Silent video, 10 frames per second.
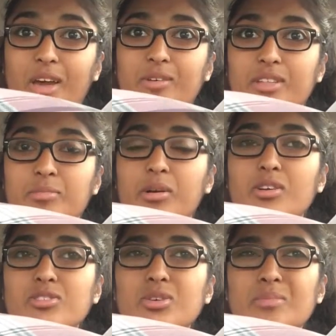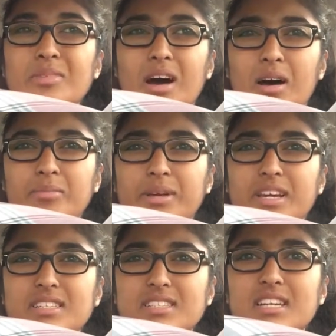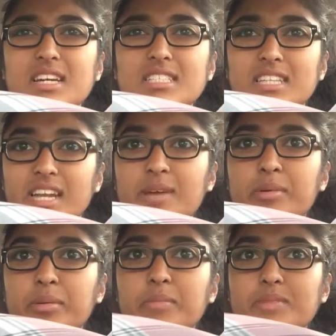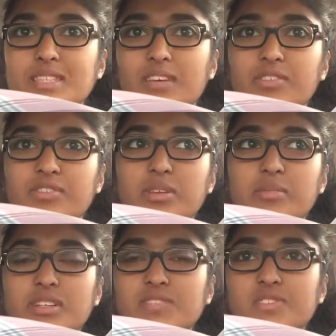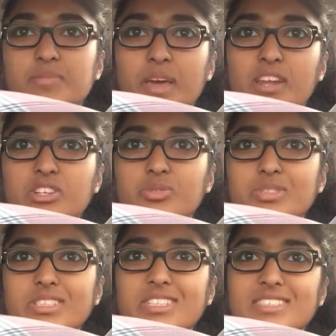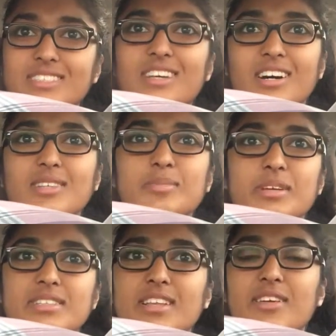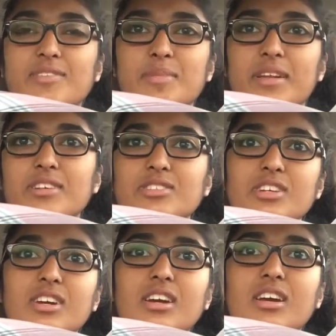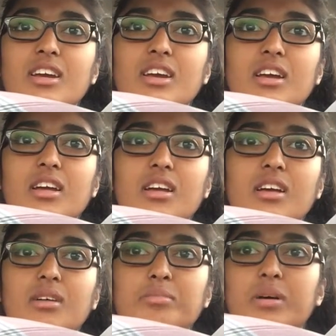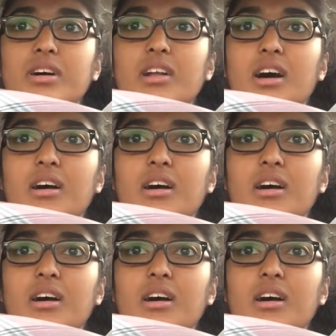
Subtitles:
okay with, but also I'm not, because today I'm gonna be missing 15 minutes of Spanish, which sucks because I love Spanish. But